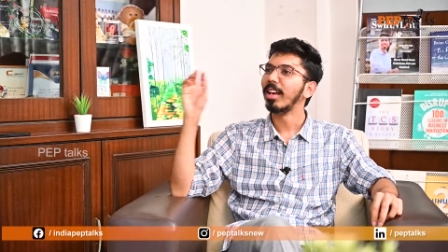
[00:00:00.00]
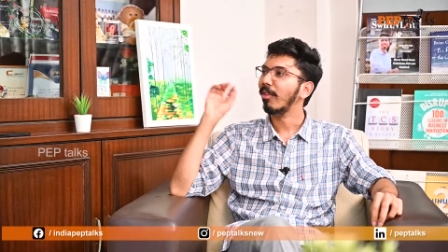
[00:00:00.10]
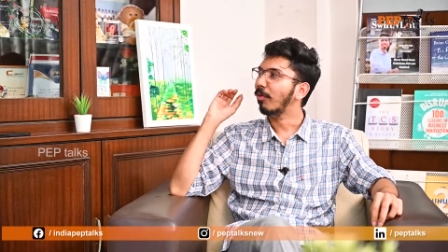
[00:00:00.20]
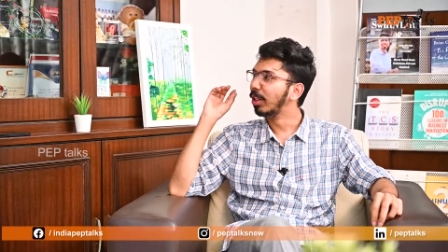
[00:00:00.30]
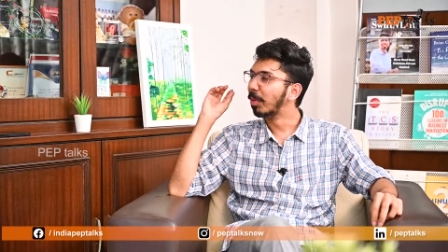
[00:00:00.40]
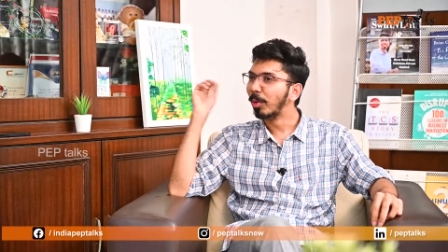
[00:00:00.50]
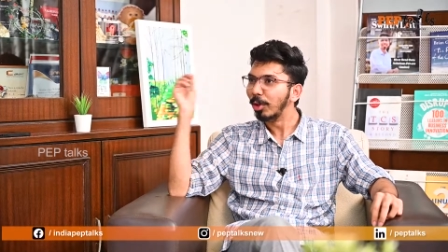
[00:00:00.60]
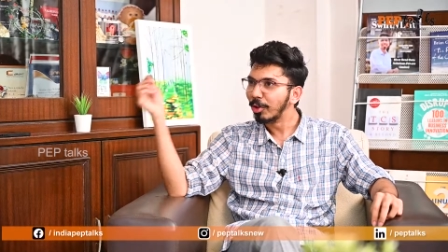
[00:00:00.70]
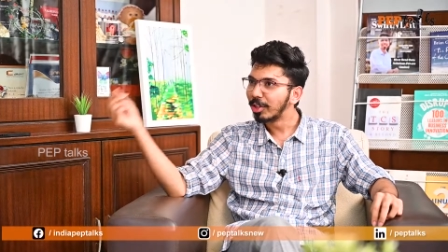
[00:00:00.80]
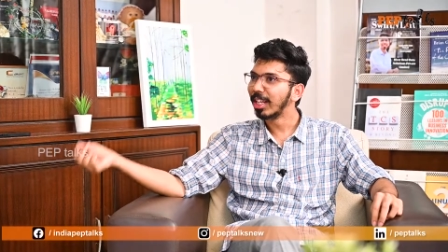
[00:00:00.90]
with the
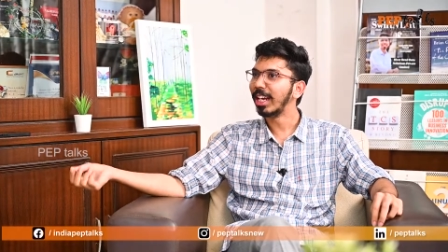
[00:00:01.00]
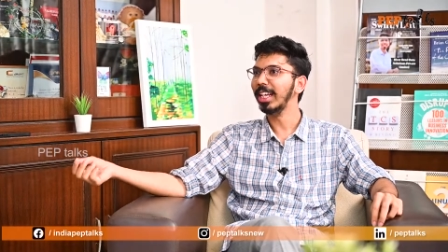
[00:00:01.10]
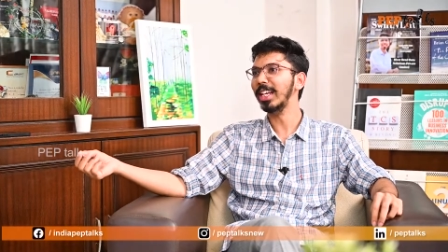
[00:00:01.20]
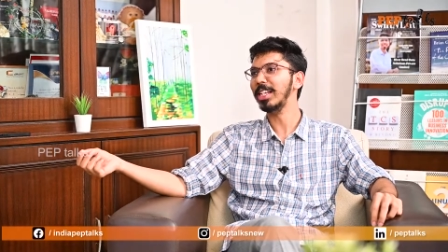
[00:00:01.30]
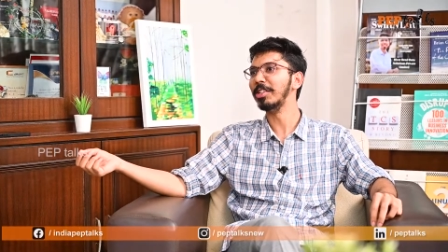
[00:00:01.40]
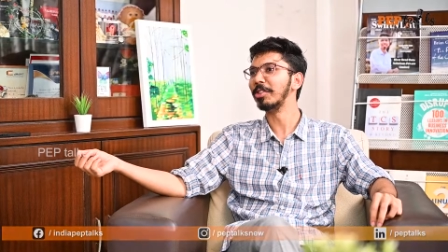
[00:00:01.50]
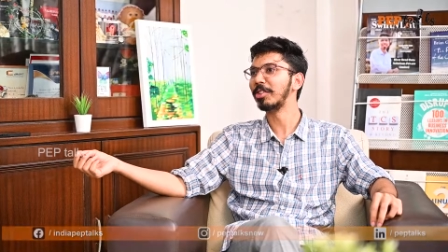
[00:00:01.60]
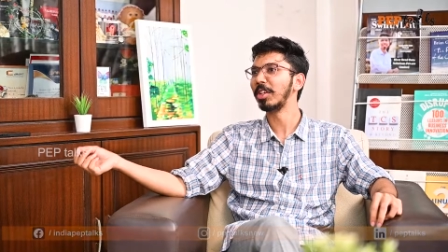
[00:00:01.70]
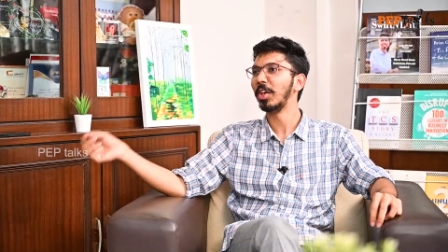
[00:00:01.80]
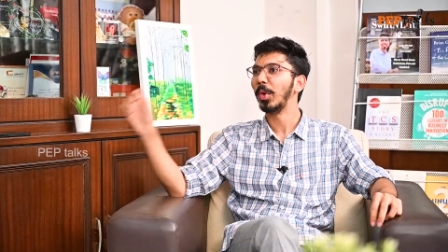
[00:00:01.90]
pollution that
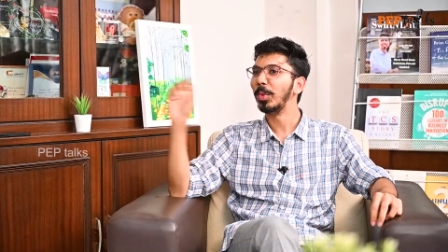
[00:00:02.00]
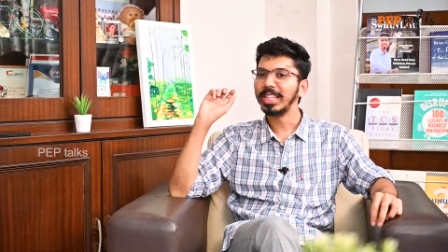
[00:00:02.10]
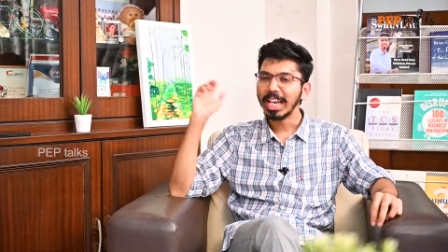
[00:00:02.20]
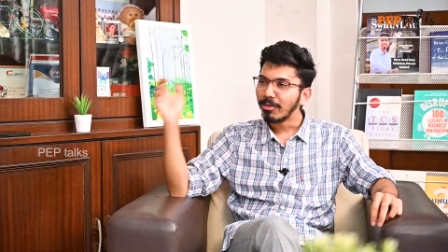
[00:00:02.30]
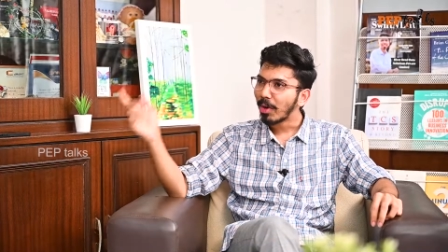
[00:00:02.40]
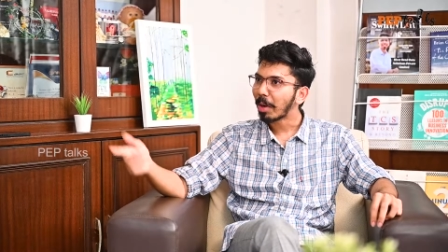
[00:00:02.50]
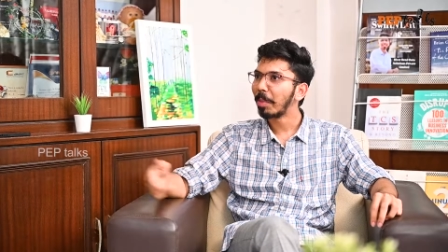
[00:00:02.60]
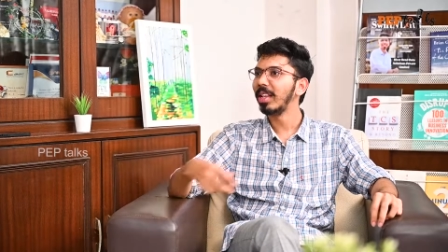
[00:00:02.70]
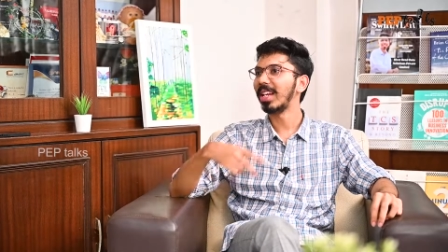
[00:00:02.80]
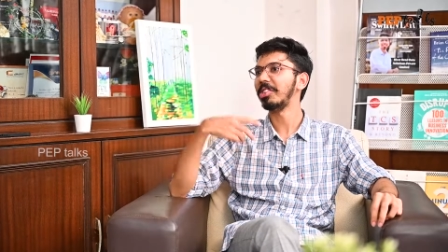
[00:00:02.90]
increases, with the
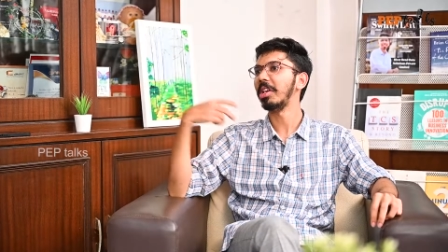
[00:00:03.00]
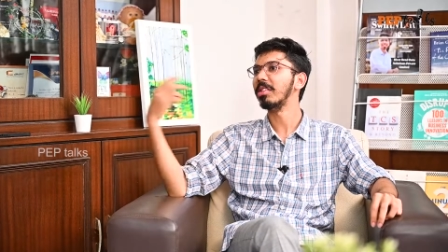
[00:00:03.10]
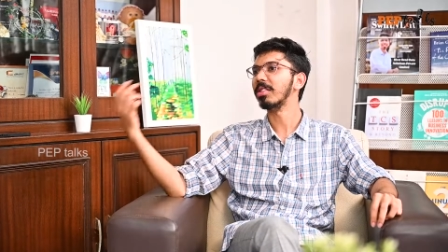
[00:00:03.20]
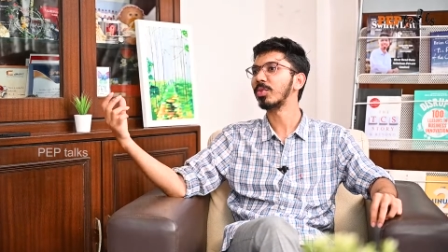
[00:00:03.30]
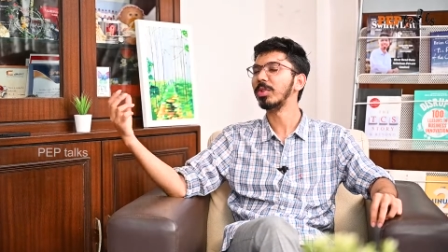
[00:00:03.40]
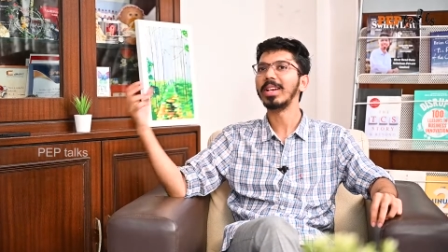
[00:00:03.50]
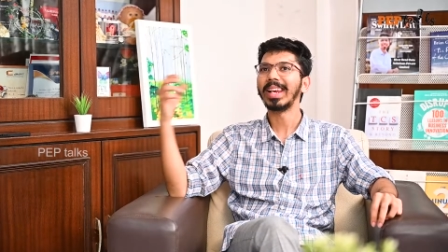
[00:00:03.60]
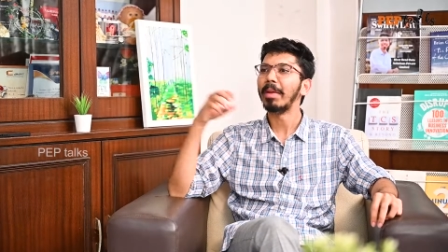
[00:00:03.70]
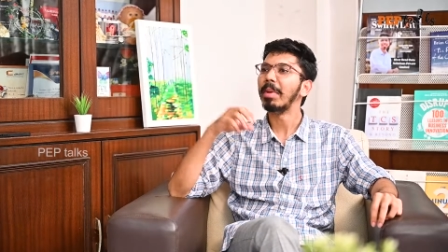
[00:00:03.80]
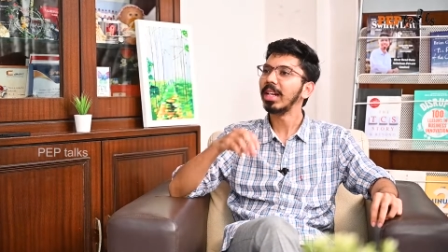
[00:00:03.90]
environment that changes, with the
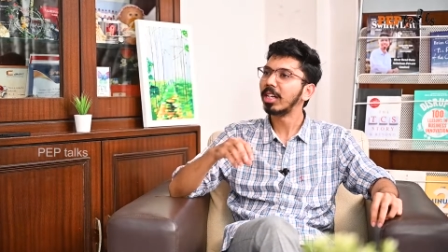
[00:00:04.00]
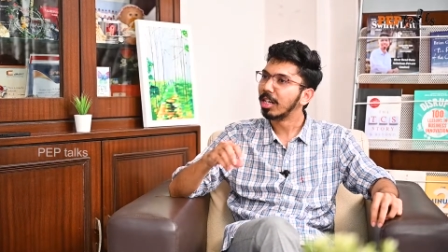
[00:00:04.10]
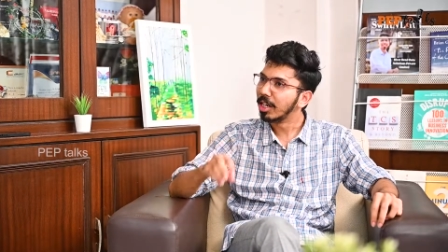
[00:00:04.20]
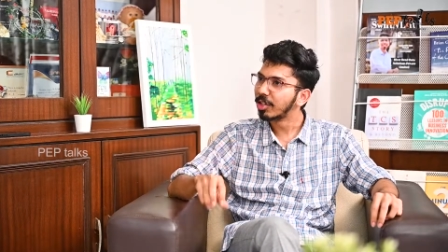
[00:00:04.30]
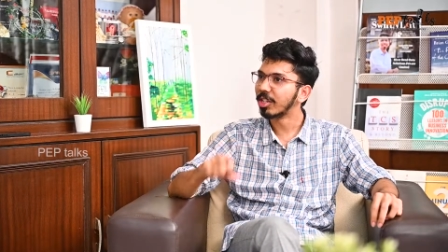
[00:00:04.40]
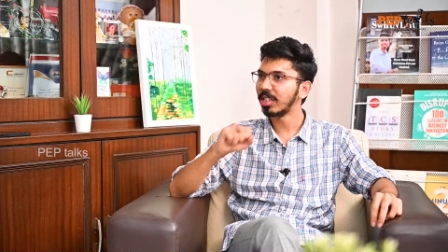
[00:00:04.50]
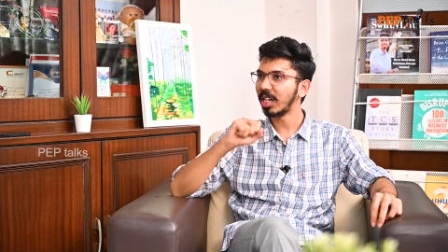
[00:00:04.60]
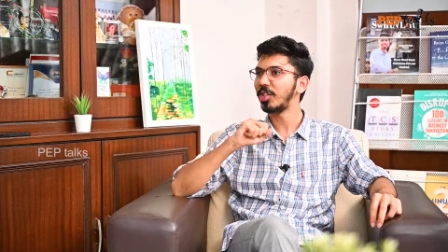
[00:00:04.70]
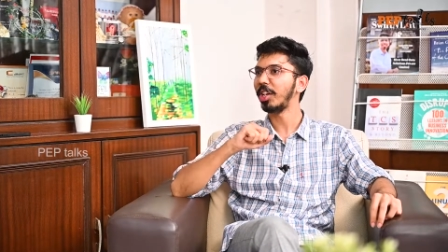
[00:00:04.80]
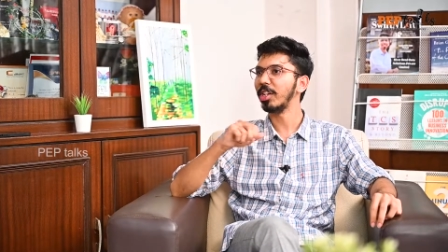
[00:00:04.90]
climatic conditions
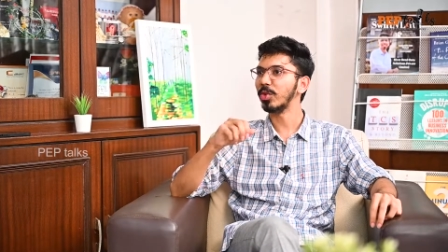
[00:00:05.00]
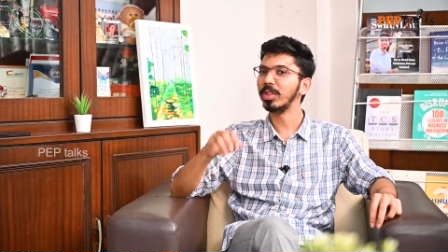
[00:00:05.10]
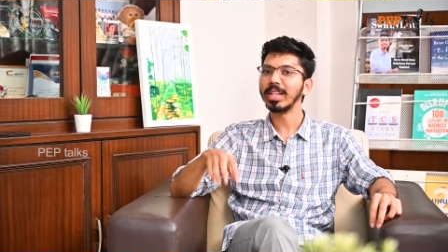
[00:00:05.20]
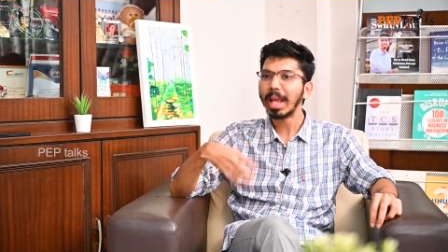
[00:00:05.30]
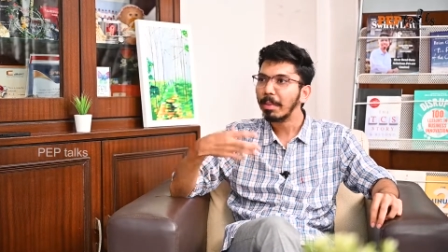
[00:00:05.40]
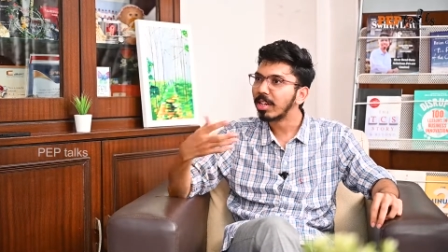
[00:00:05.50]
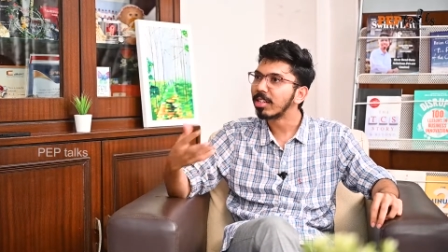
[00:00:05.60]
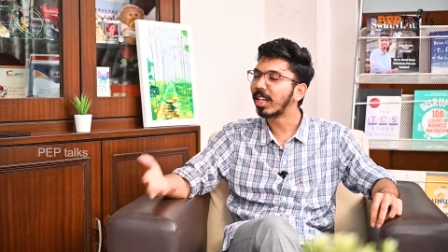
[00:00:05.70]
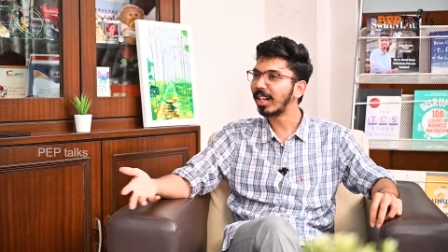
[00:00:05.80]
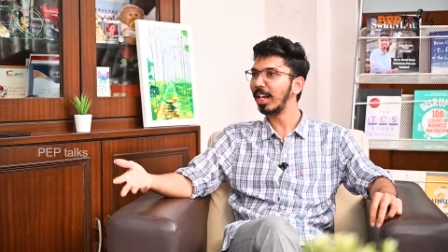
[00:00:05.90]
that change, with the
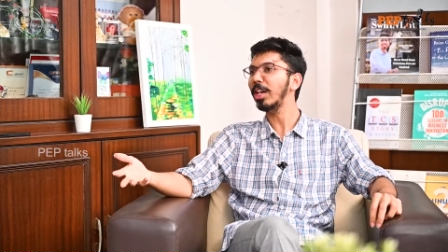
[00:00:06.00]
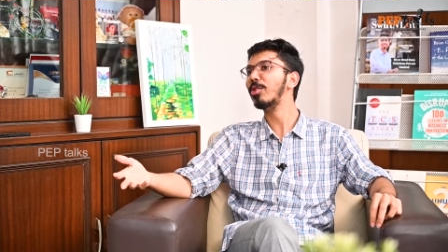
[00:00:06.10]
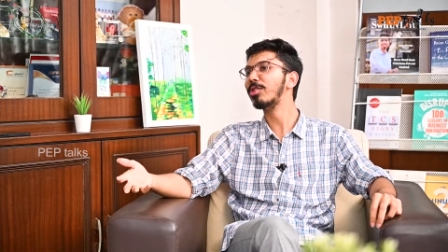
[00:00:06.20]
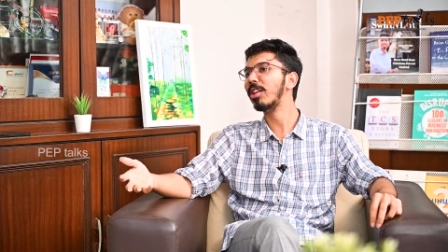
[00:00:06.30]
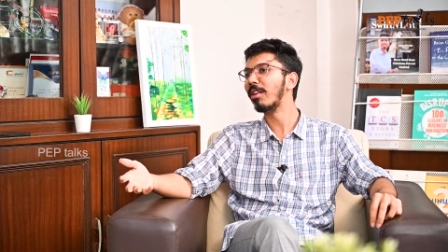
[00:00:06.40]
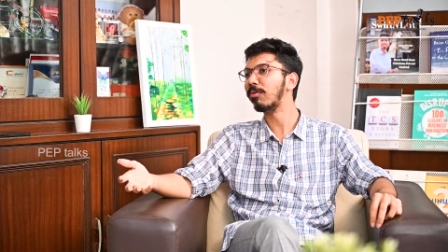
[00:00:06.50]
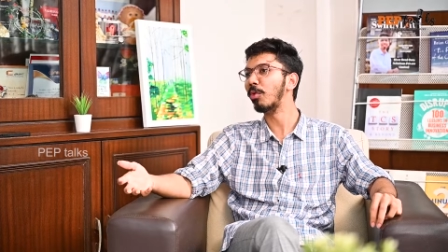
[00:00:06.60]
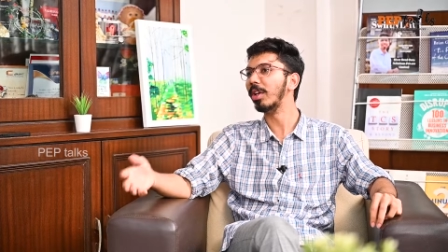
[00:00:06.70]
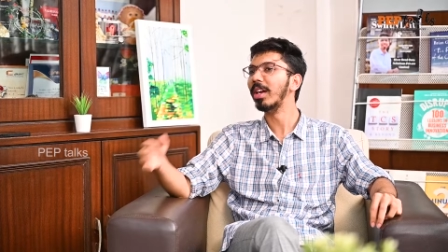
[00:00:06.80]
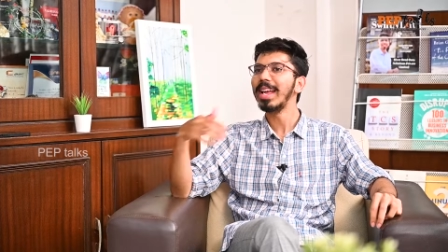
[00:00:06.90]
chemicals that are induced in our
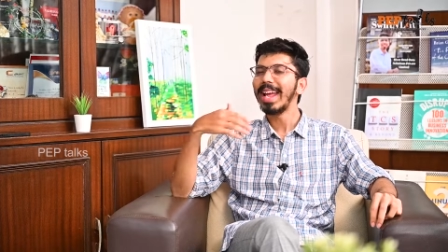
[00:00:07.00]
food.